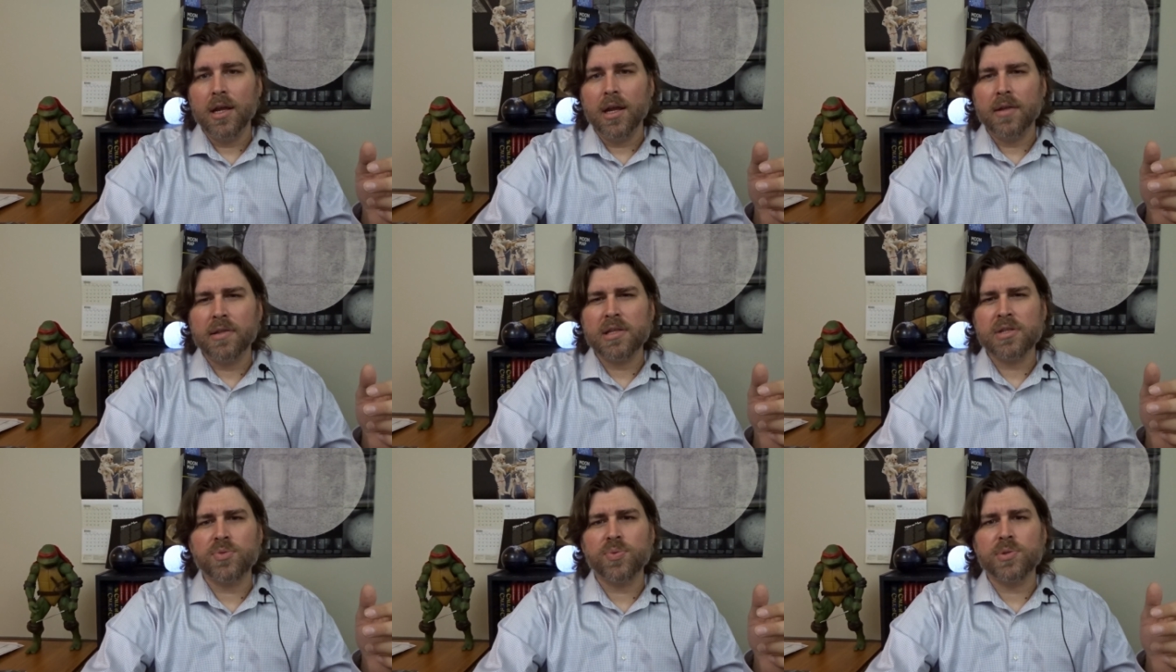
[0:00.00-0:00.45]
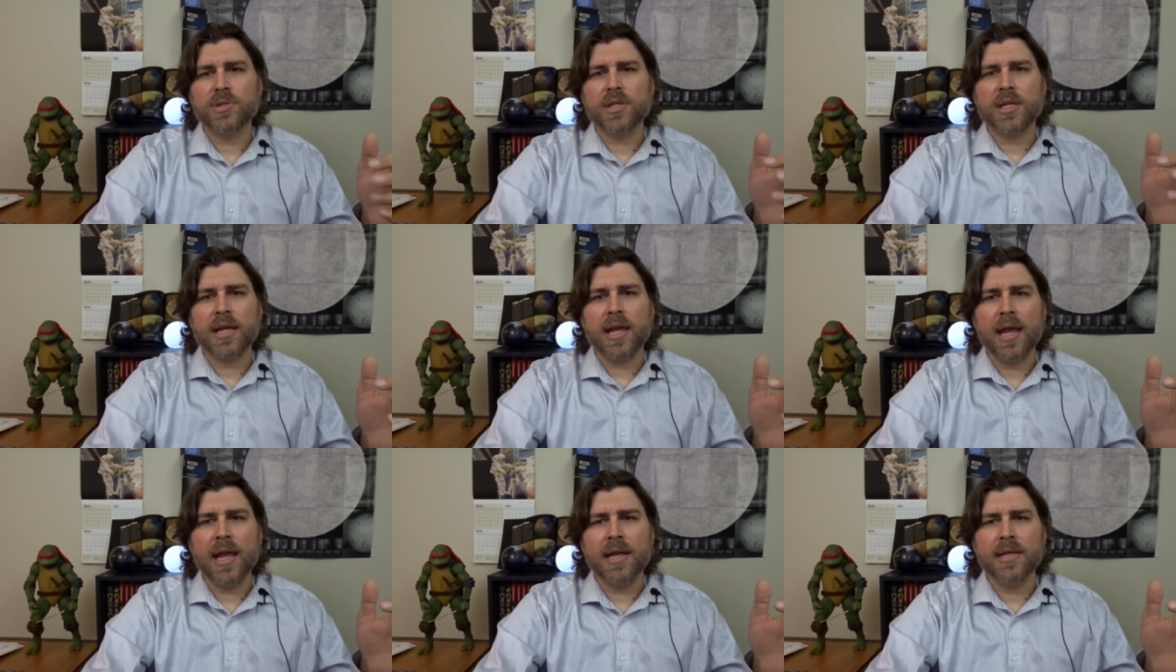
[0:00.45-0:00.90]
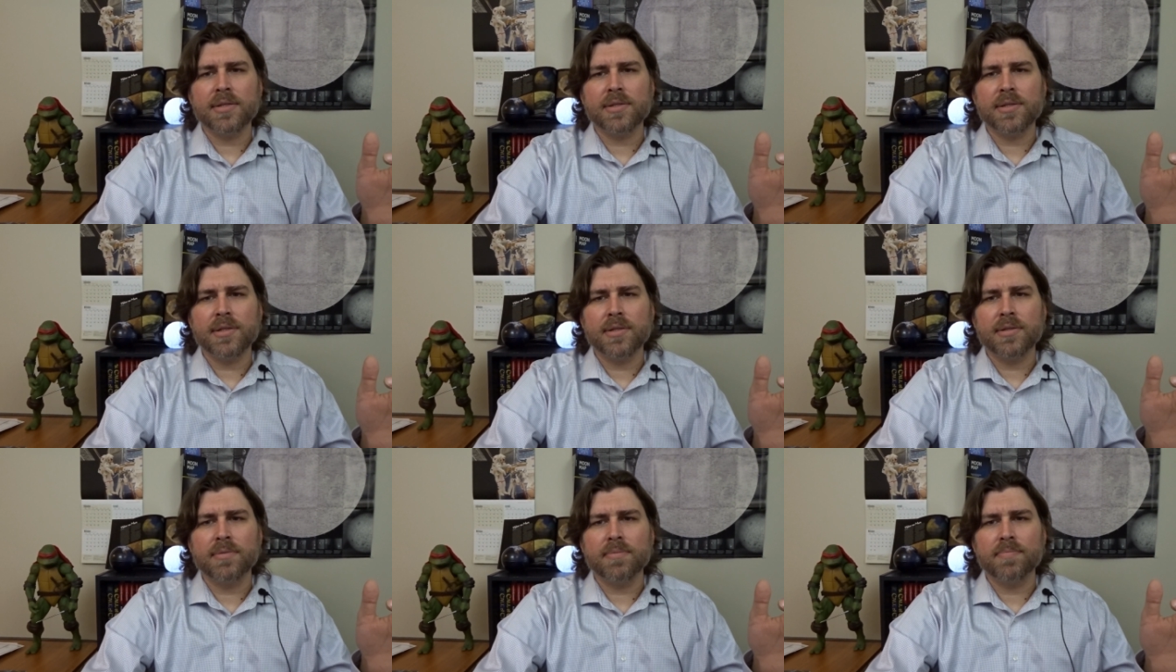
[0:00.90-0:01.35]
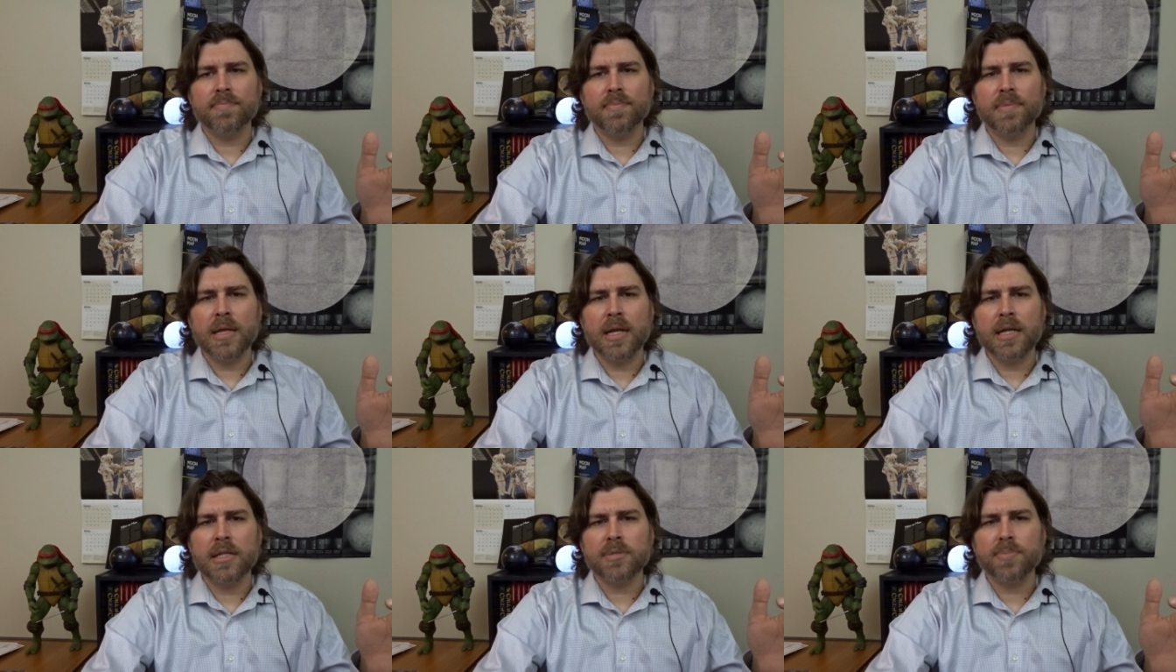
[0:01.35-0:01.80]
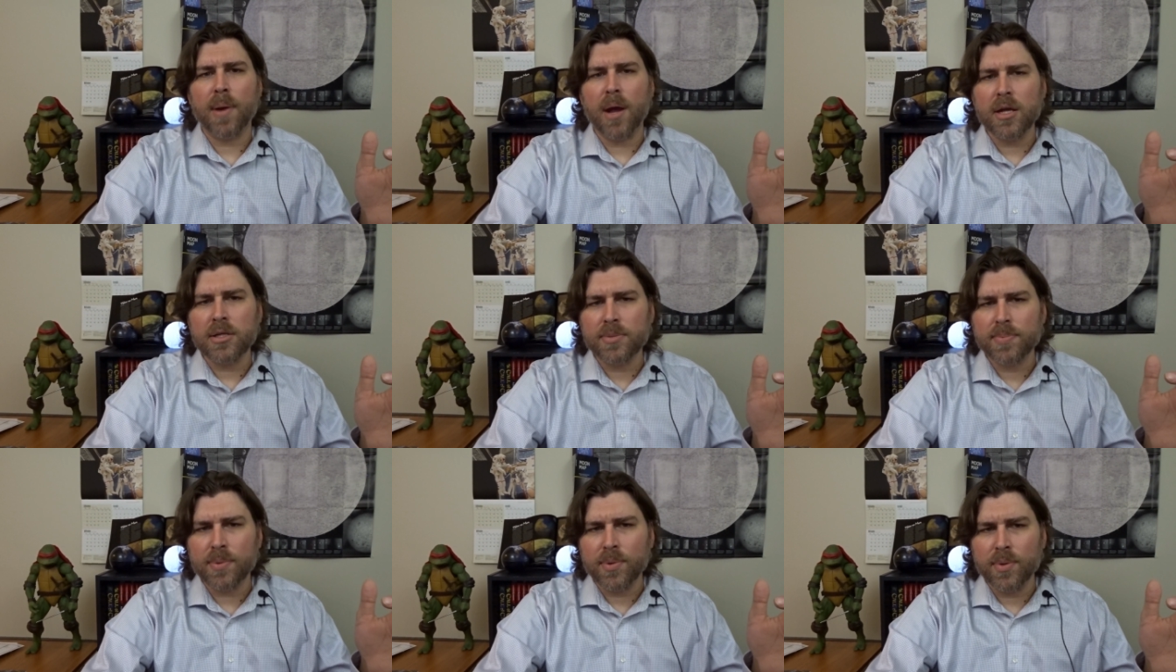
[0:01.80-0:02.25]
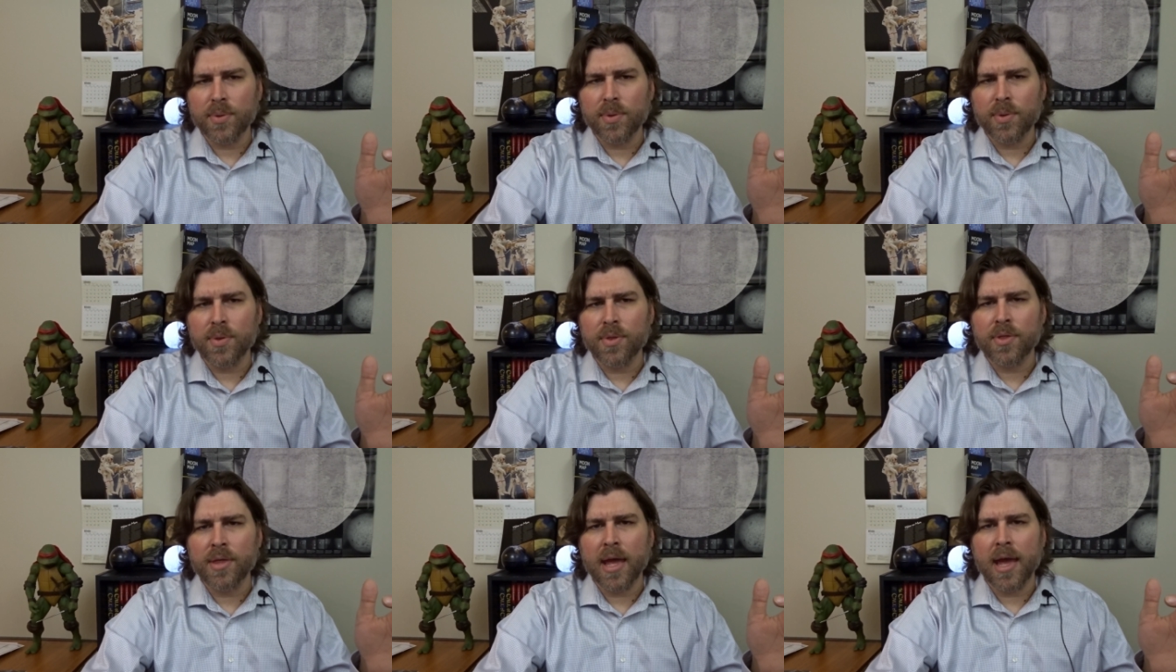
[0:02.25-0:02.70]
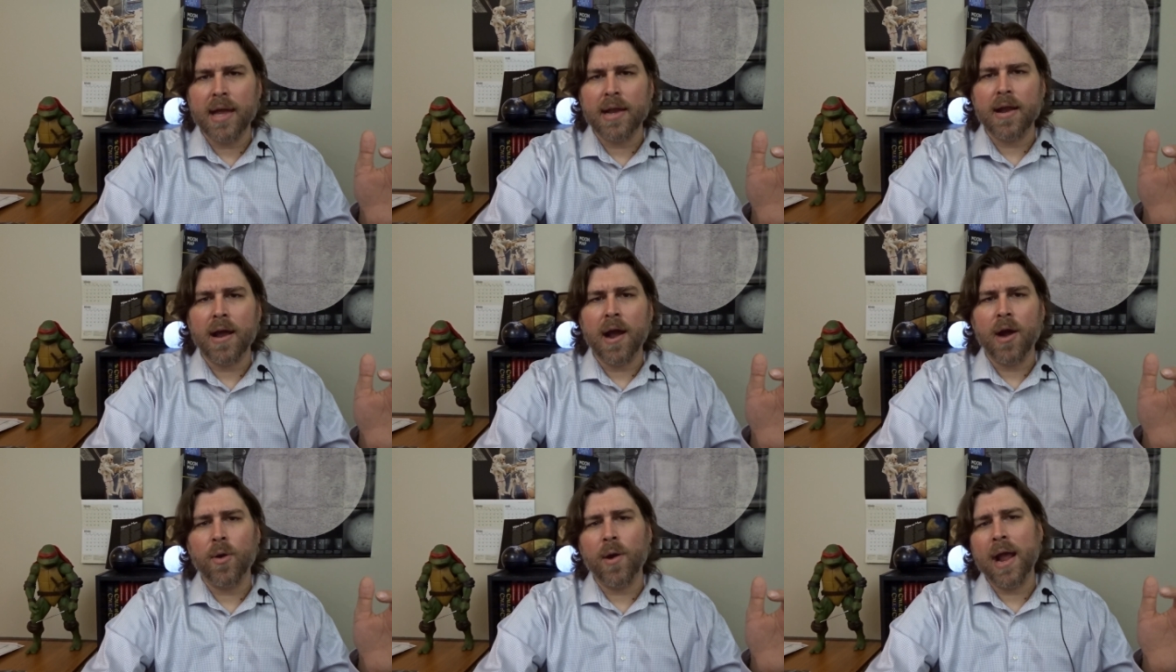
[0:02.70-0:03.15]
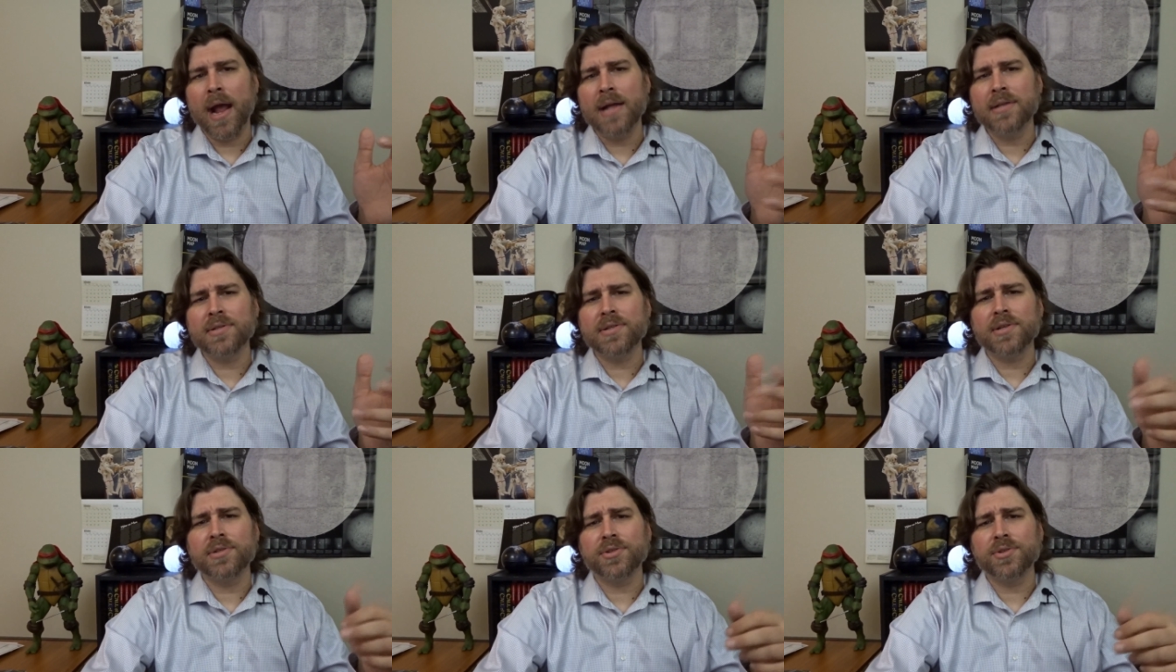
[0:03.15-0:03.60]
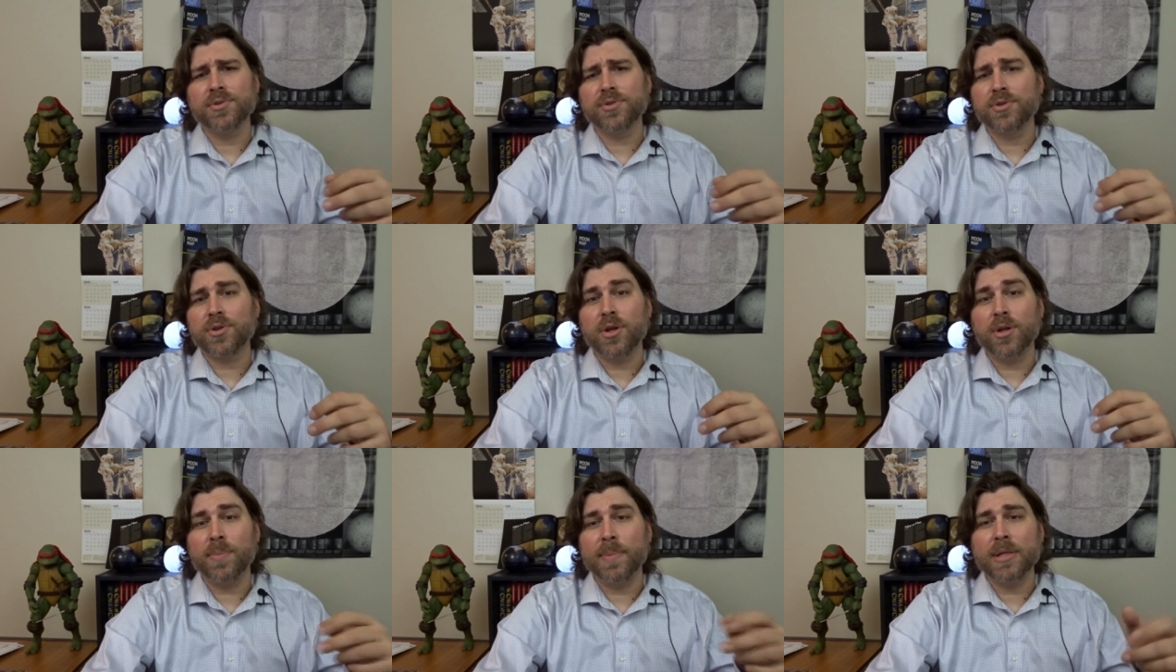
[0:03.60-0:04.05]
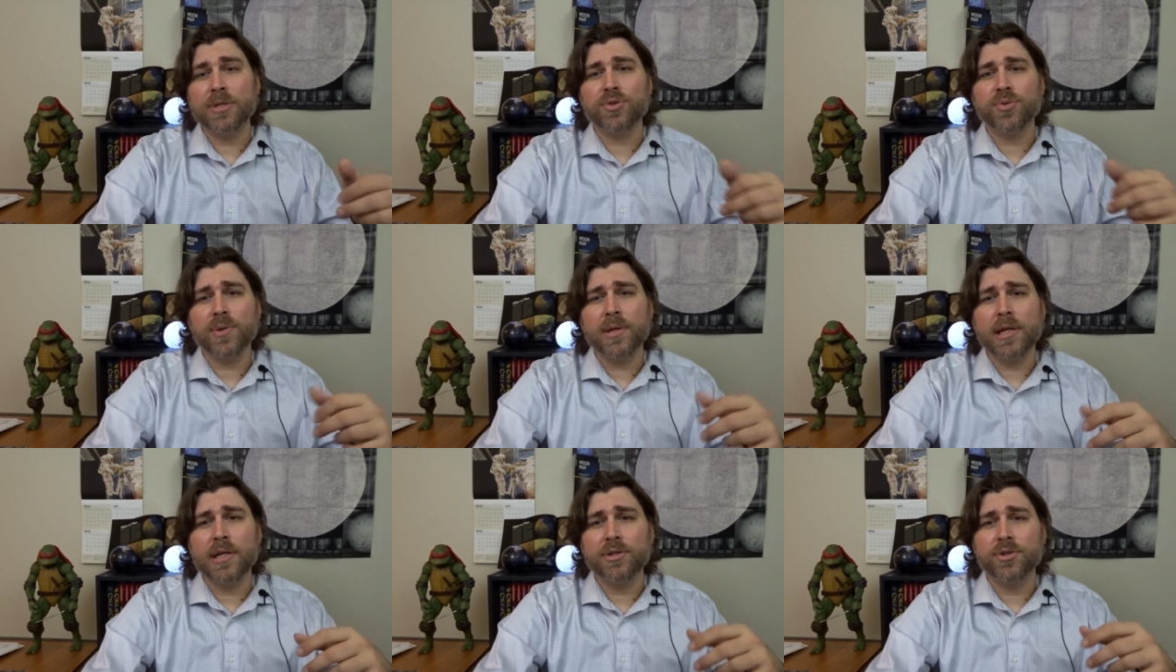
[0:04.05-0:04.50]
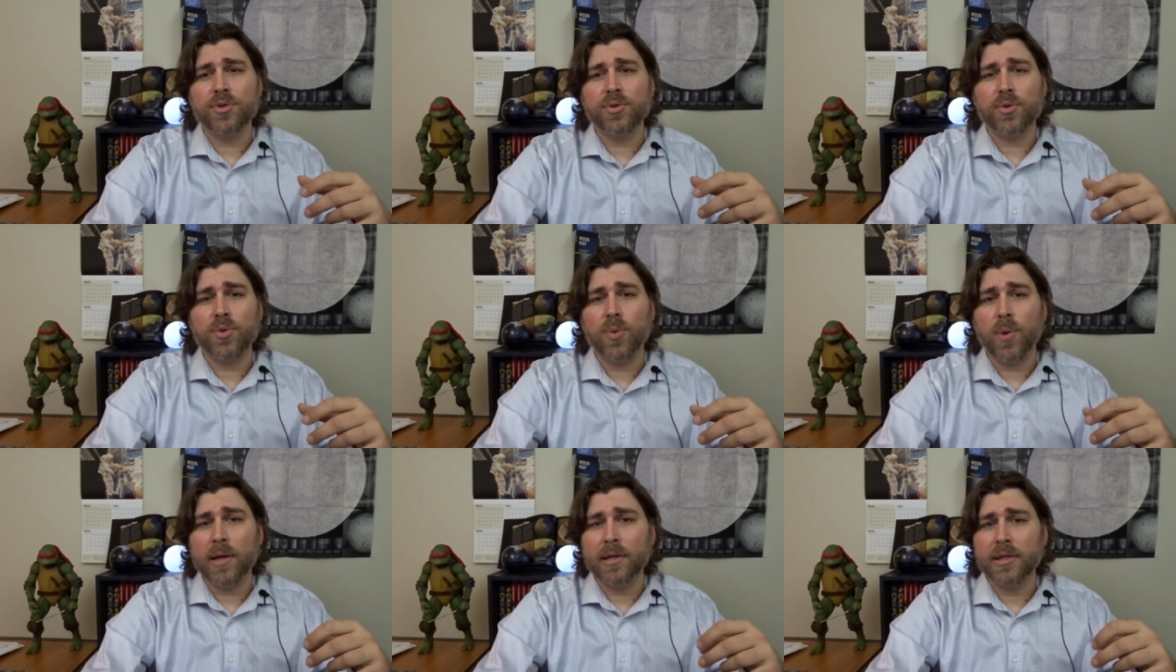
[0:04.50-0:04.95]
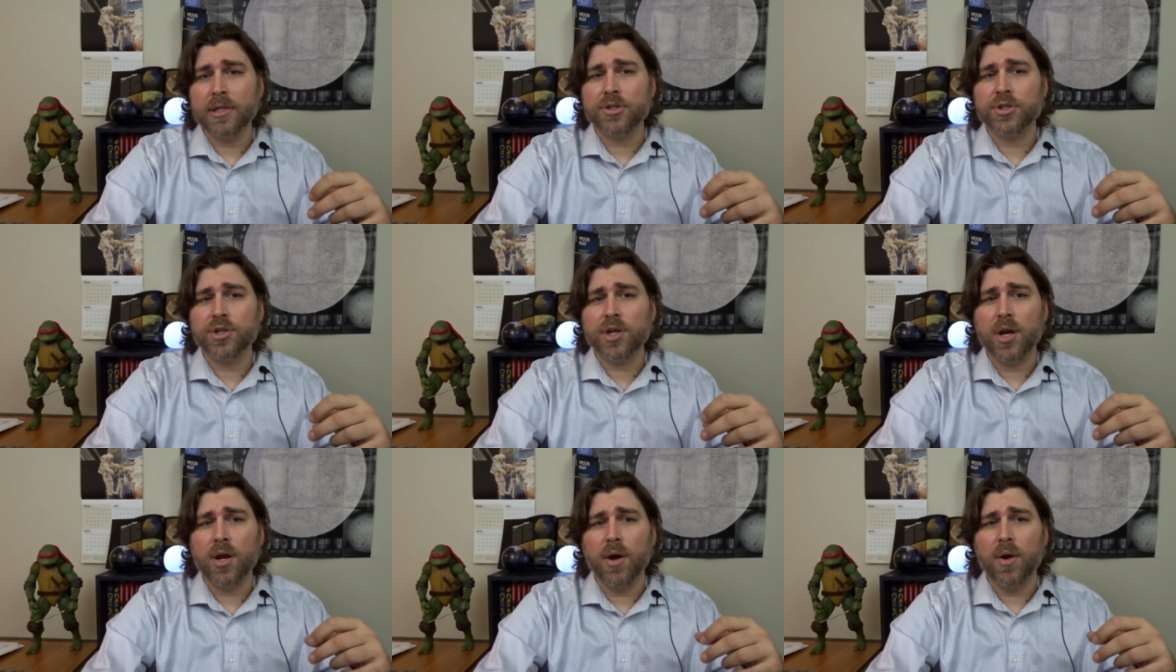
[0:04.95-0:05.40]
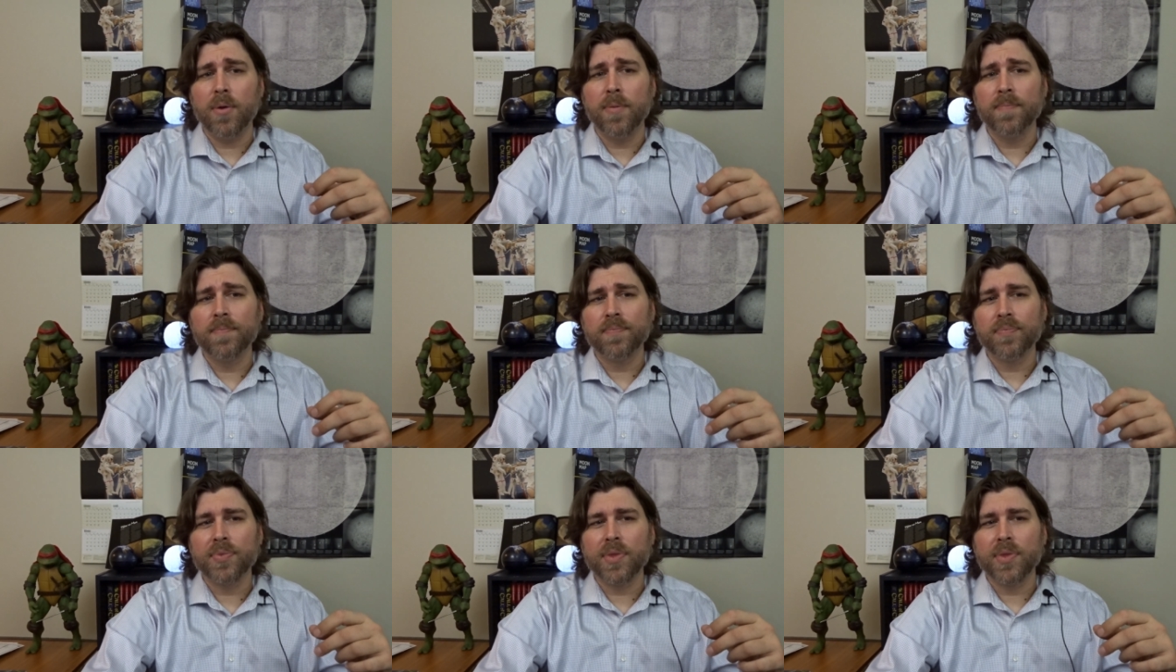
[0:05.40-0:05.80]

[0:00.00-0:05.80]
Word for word: If this was the case, then it's possible that our ancestors could have been treated to quite the show.